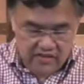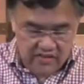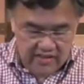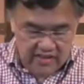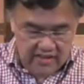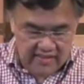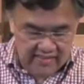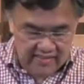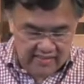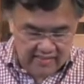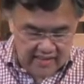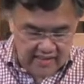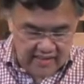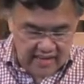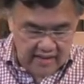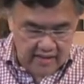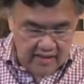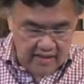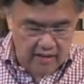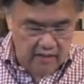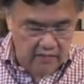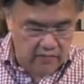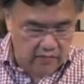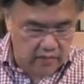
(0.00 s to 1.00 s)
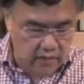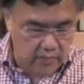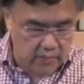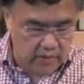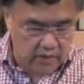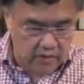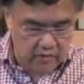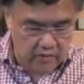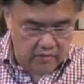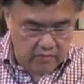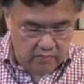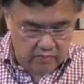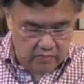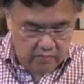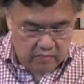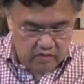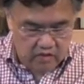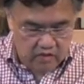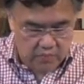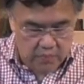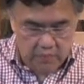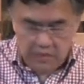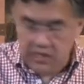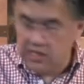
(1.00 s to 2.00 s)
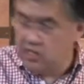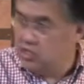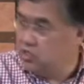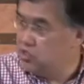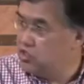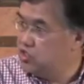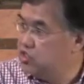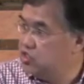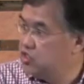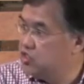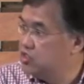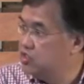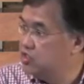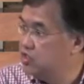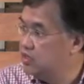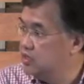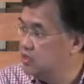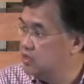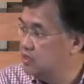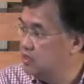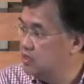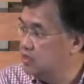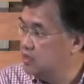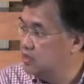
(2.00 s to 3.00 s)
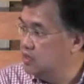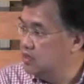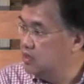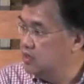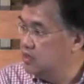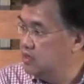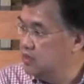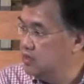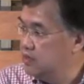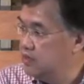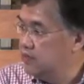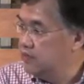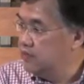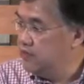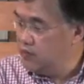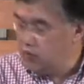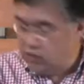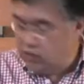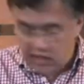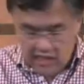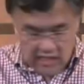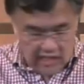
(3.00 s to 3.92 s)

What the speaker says: and slander from our speech. Filthy